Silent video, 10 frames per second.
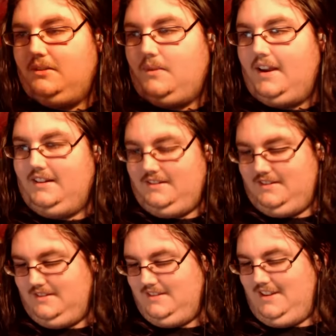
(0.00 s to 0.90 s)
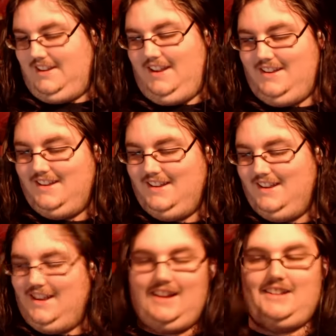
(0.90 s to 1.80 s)
all white.
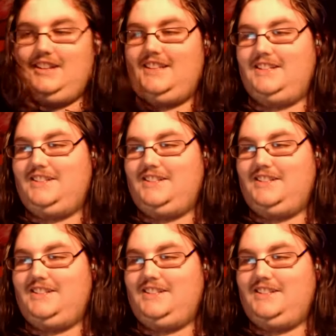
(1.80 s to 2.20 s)
He just